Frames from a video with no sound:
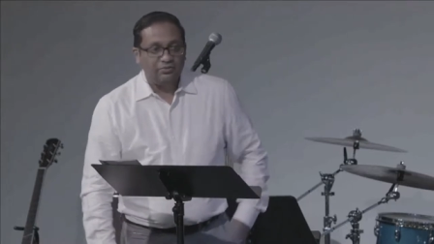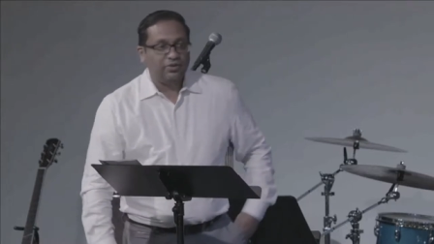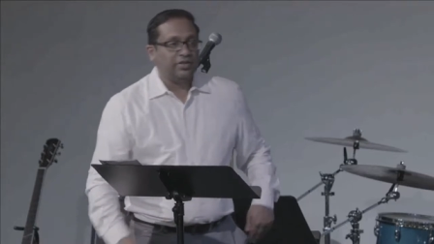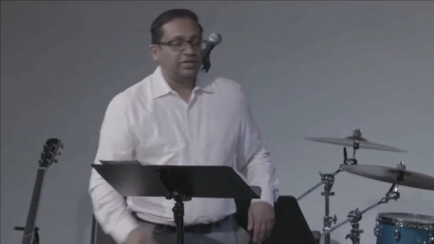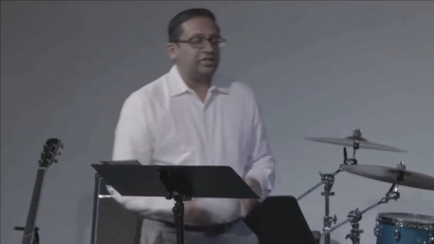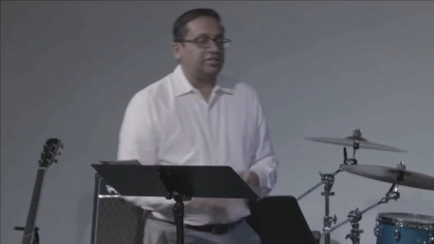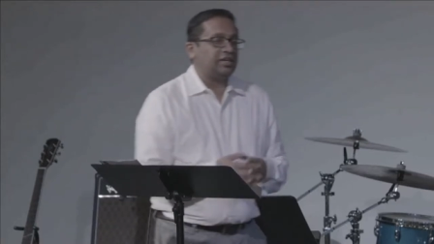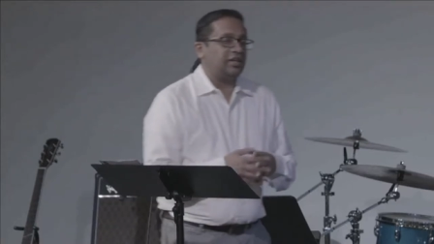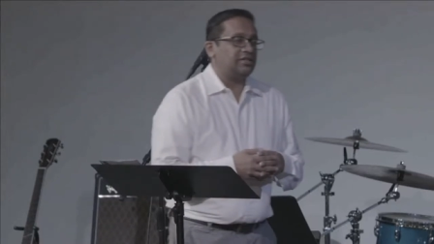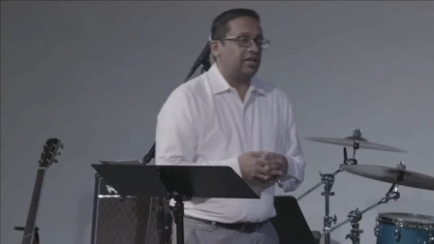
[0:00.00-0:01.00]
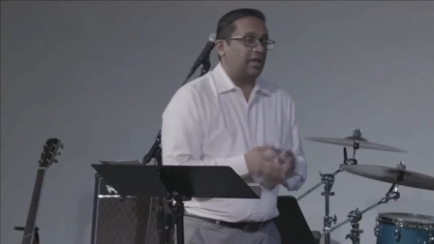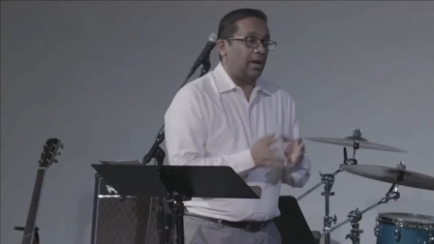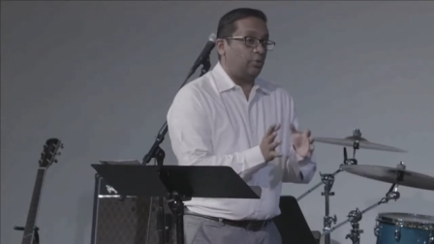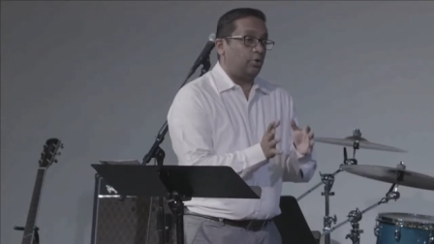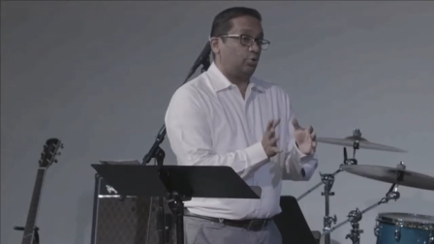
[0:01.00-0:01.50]
Religion says, hey,
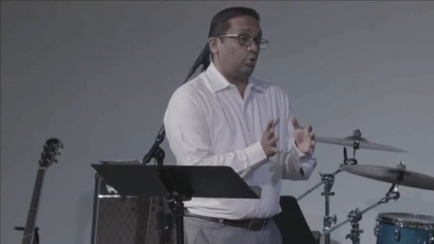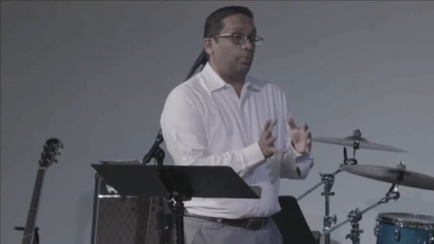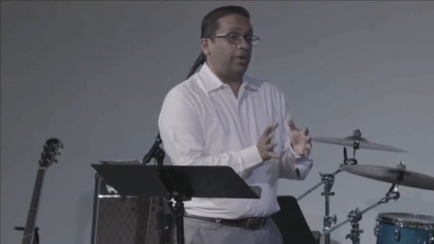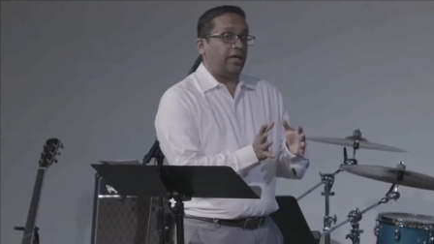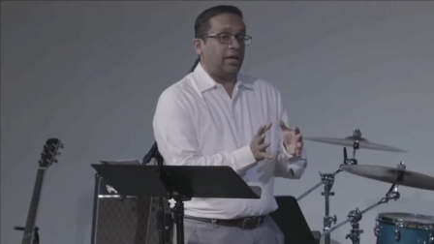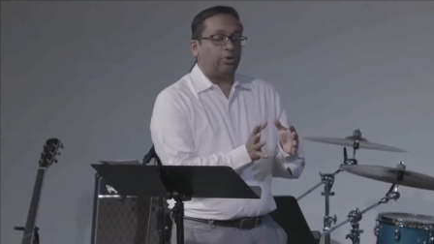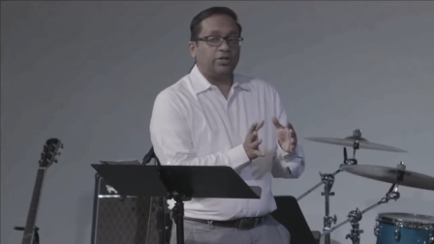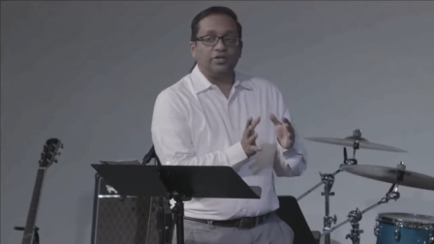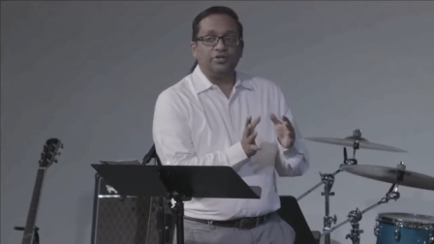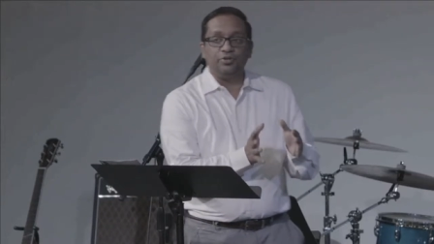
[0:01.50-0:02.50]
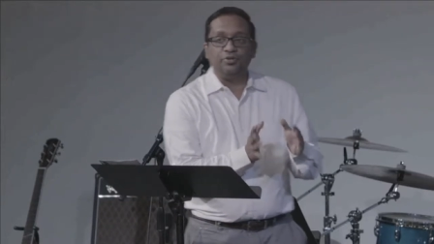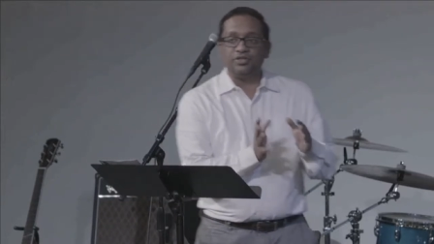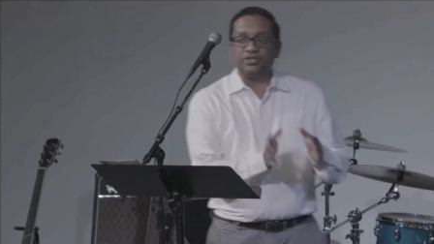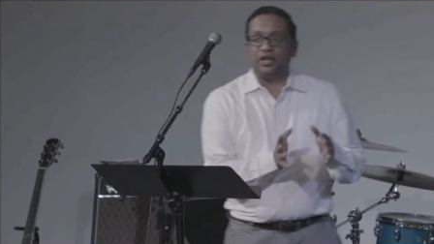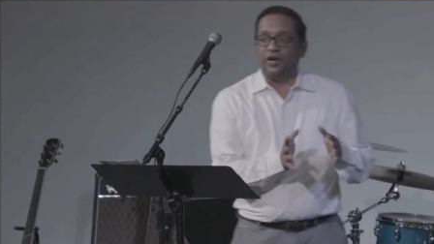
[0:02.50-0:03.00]
I'm going to obey, I'm going to do
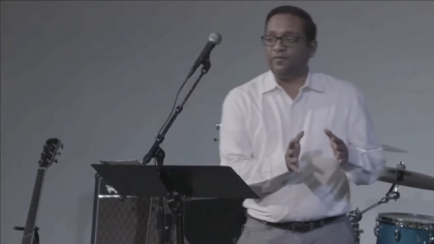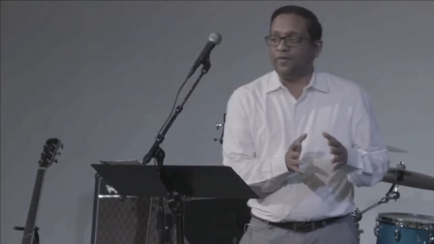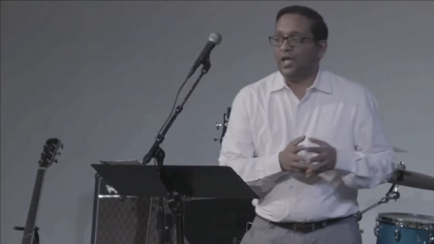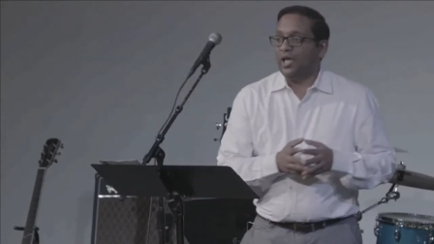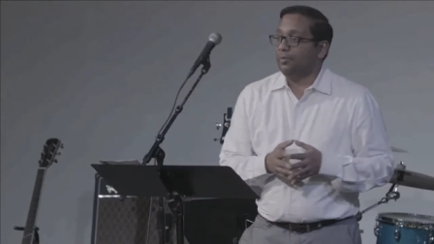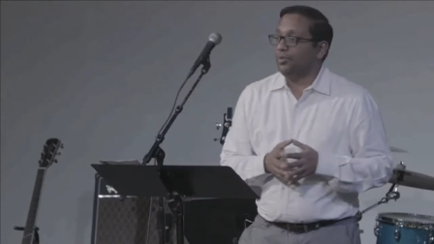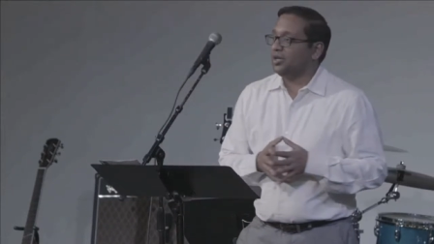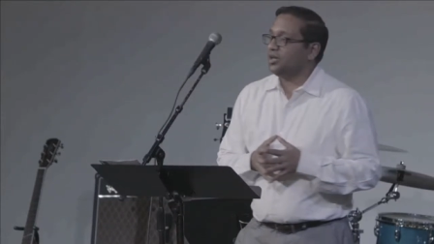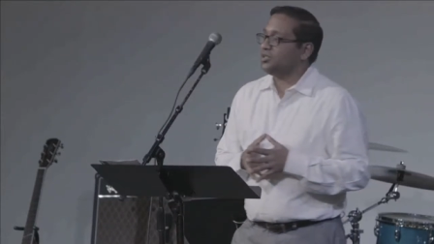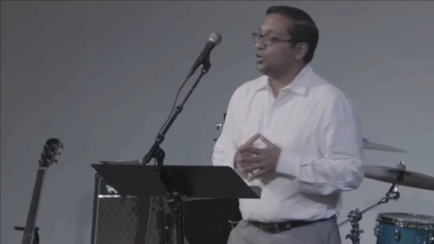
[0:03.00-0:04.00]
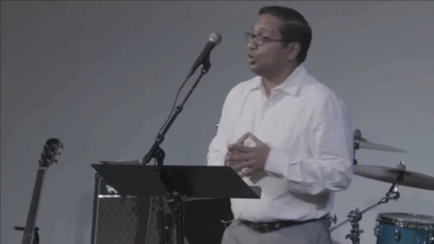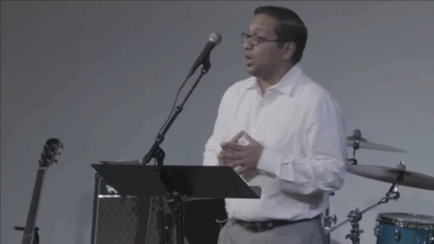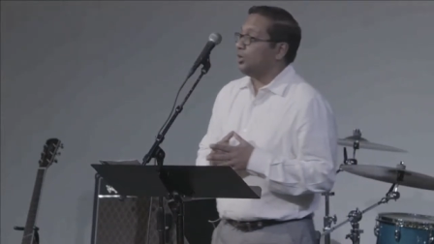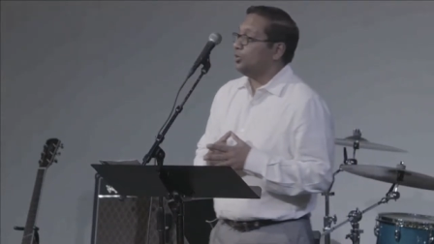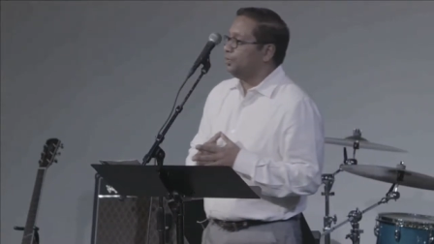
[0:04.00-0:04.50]
stuff, and because
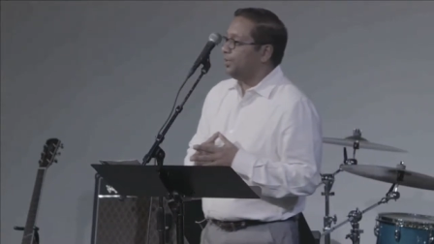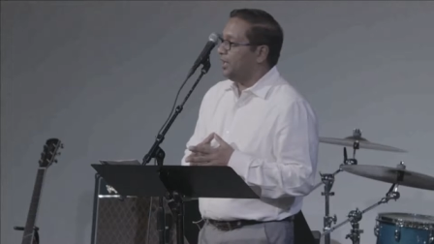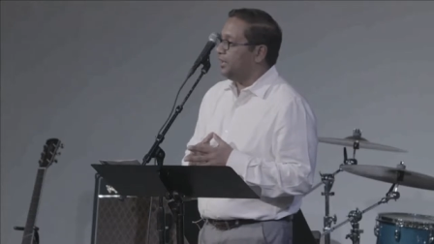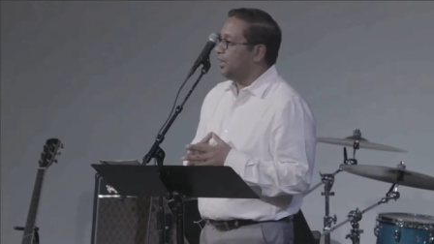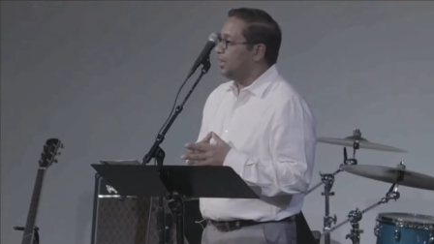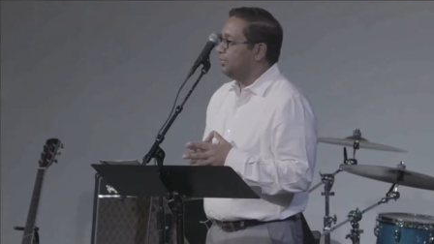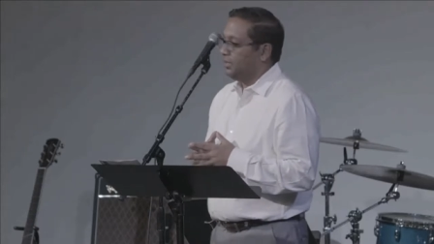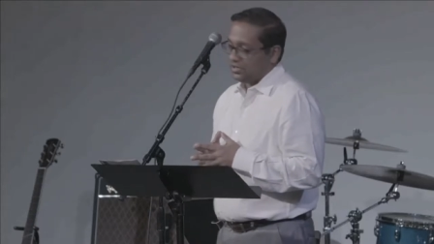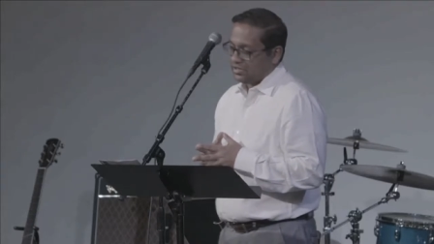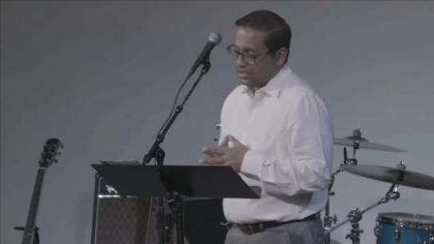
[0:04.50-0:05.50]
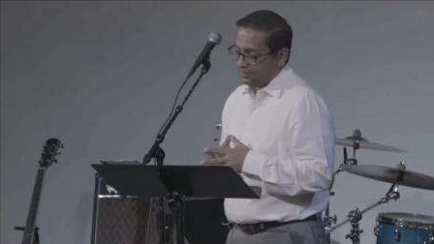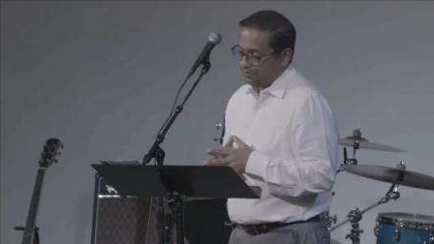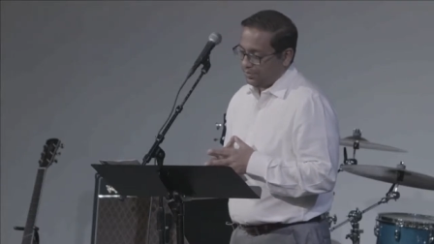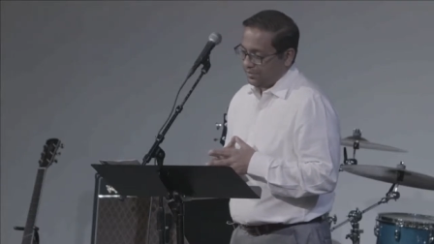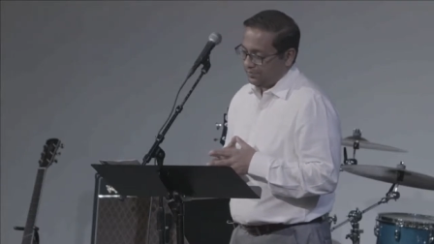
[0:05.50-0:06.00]
I obey, God will
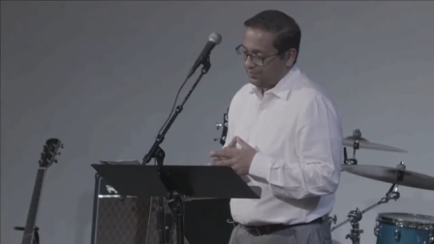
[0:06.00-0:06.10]
accept me.